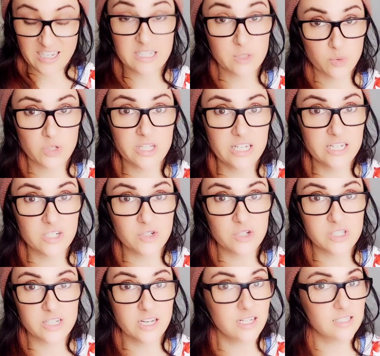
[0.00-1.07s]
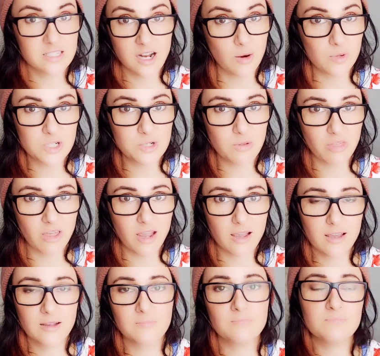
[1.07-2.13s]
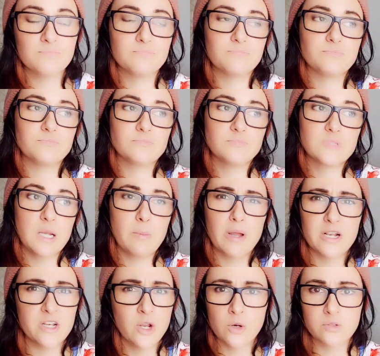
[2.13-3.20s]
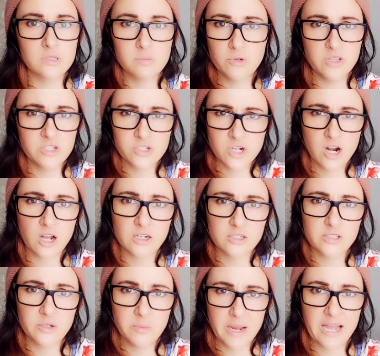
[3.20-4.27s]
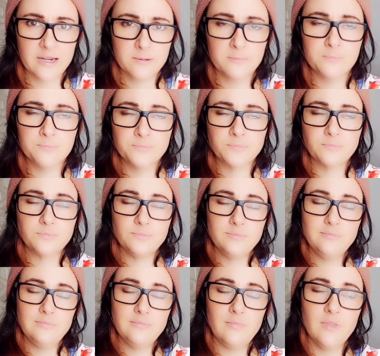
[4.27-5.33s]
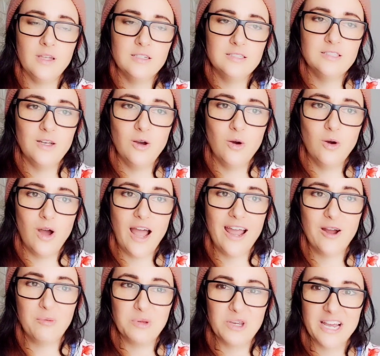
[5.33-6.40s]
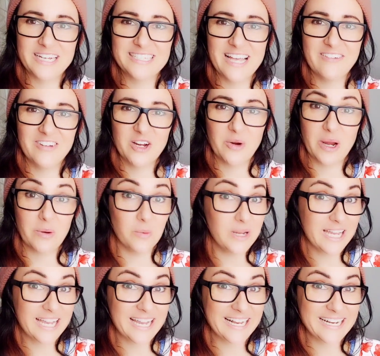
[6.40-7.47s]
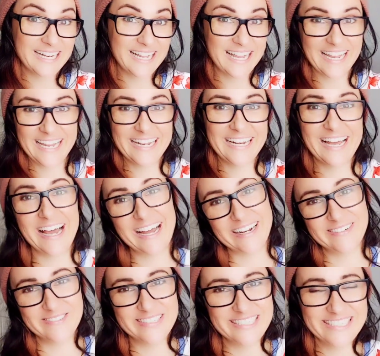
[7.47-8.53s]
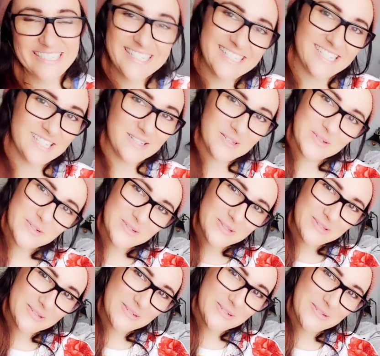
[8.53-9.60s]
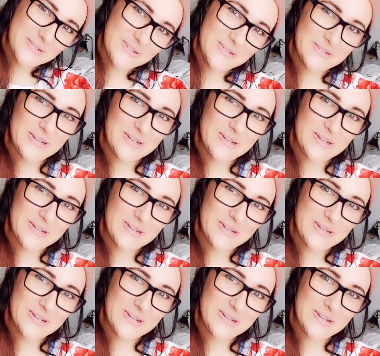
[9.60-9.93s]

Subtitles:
It's really interesting. It's not what you think. But no, smoothies are not good. They're bad. So I hope you guys have a great weekend, and I will see you soon.